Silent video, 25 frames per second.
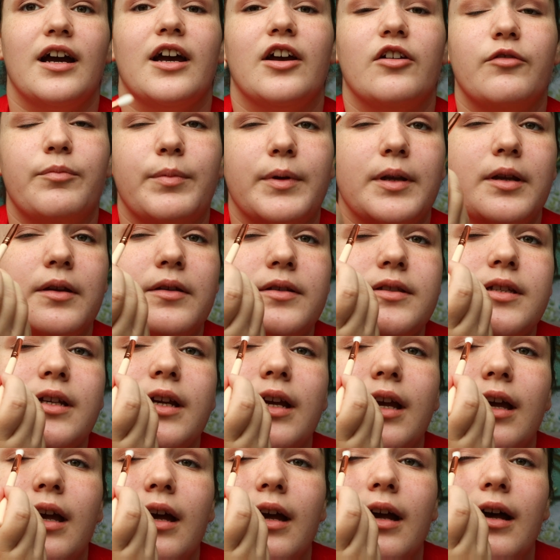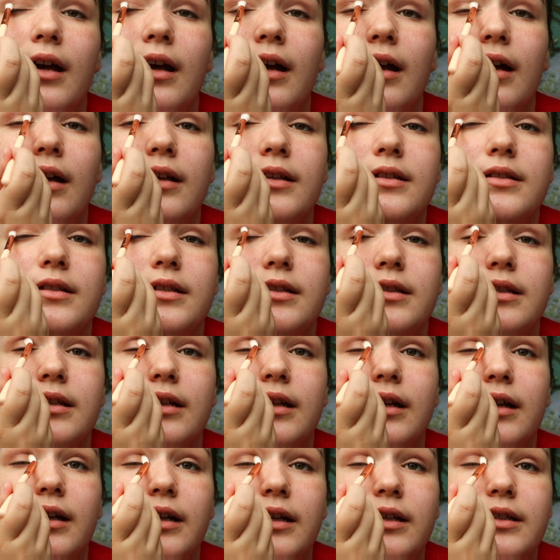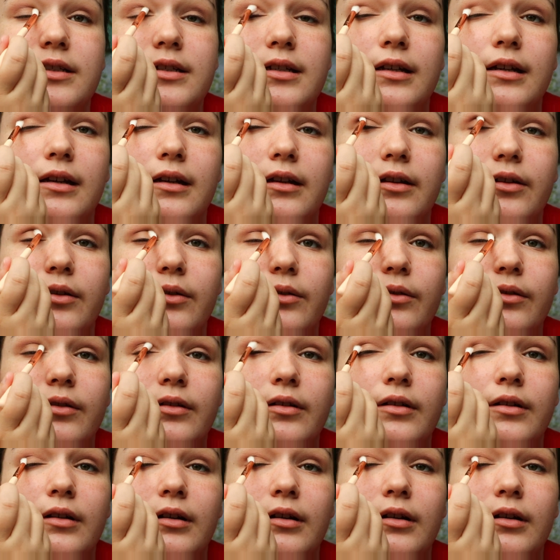I've been using it as just an eyeshadow.